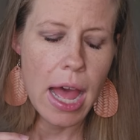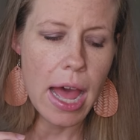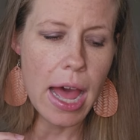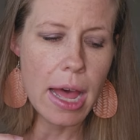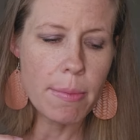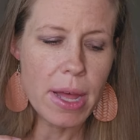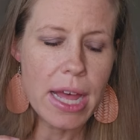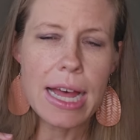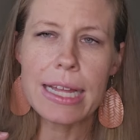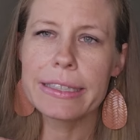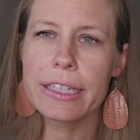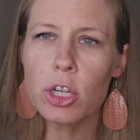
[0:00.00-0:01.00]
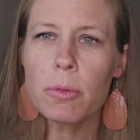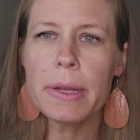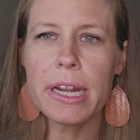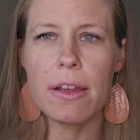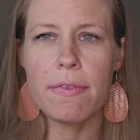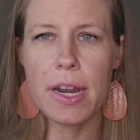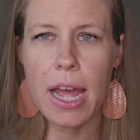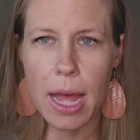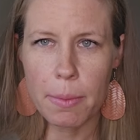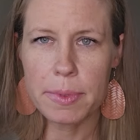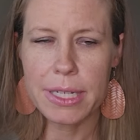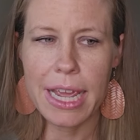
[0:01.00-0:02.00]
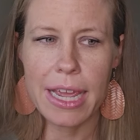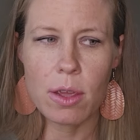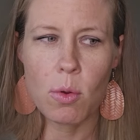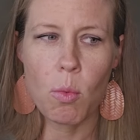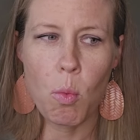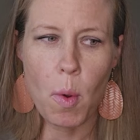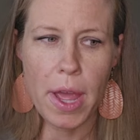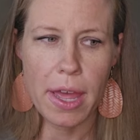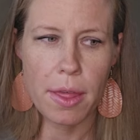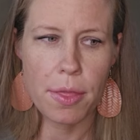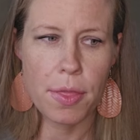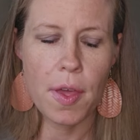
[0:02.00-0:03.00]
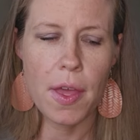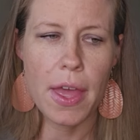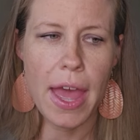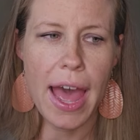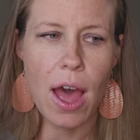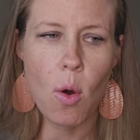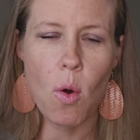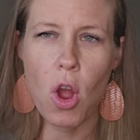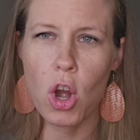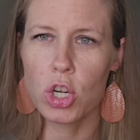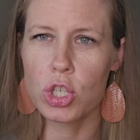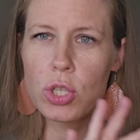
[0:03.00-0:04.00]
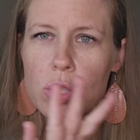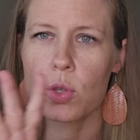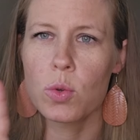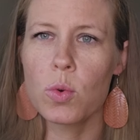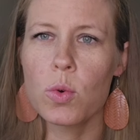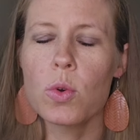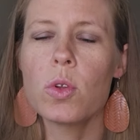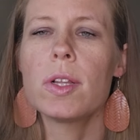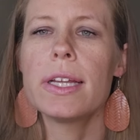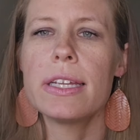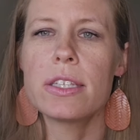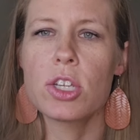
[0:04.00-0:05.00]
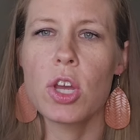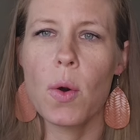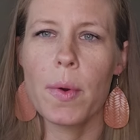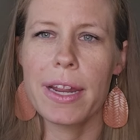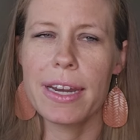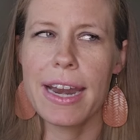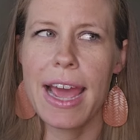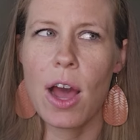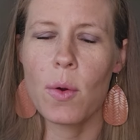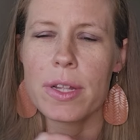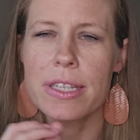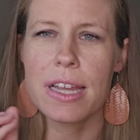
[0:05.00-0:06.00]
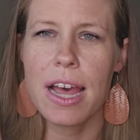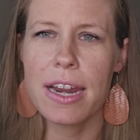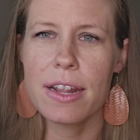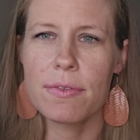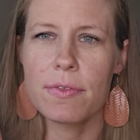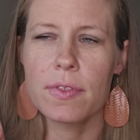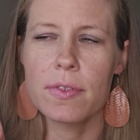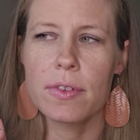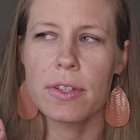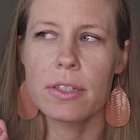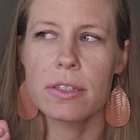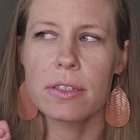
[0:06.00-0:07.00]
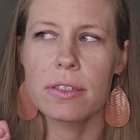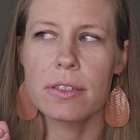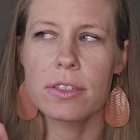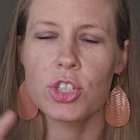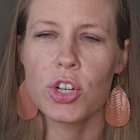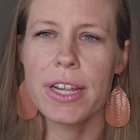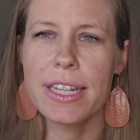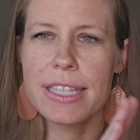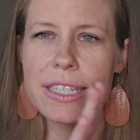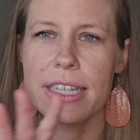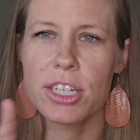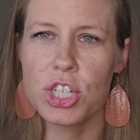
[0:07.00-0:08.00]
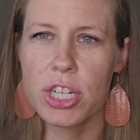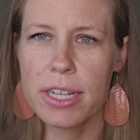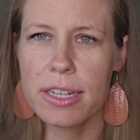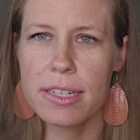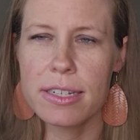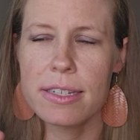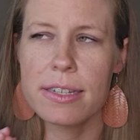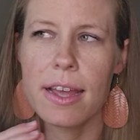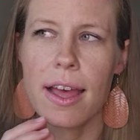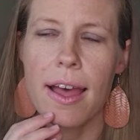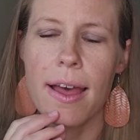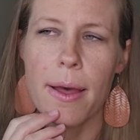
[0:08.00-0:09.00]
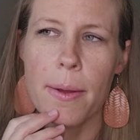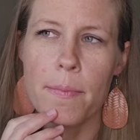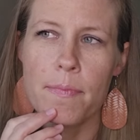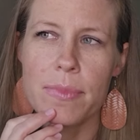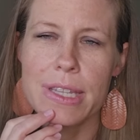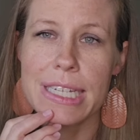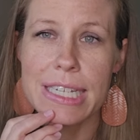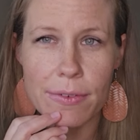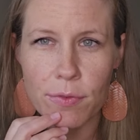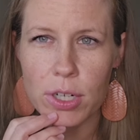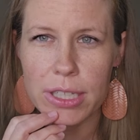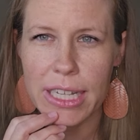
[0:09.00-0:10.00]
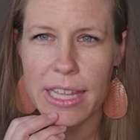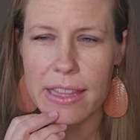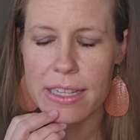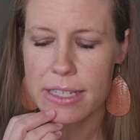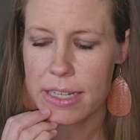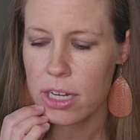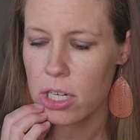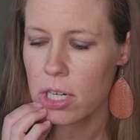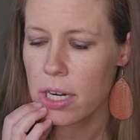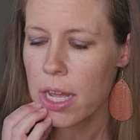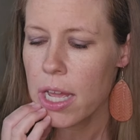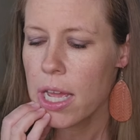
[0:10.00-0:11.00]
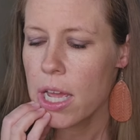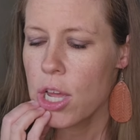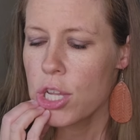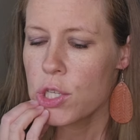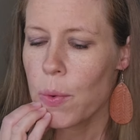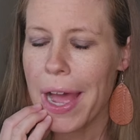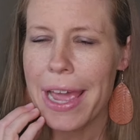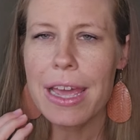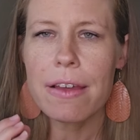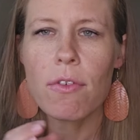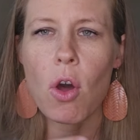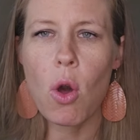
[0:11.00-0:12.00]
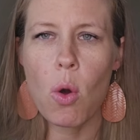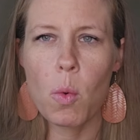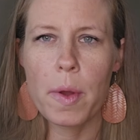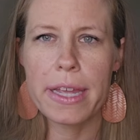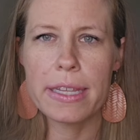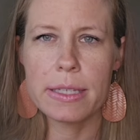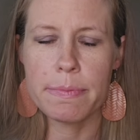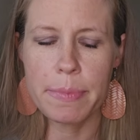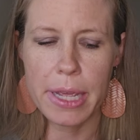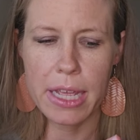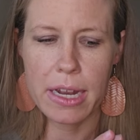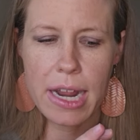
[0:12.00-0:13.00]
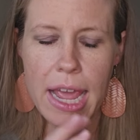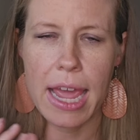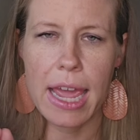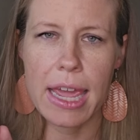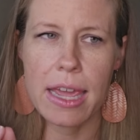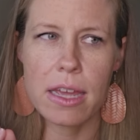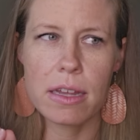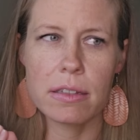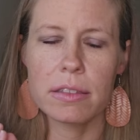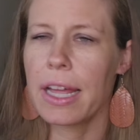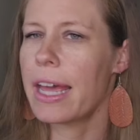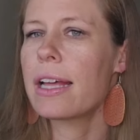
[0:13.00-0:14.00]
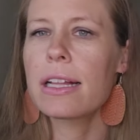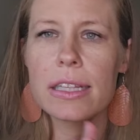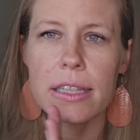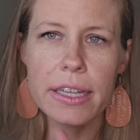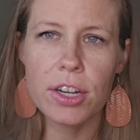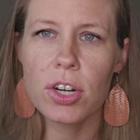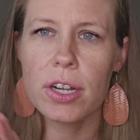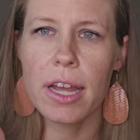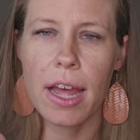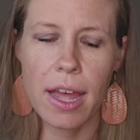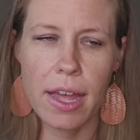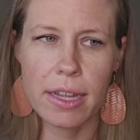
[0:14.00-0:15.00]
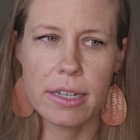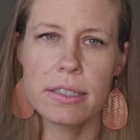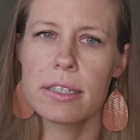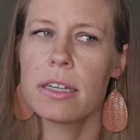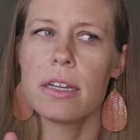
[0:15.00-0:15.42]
um, a little bit of an update with how our school is going and how it's kind of transitioned um, differently this year. So I have always been a like clear cut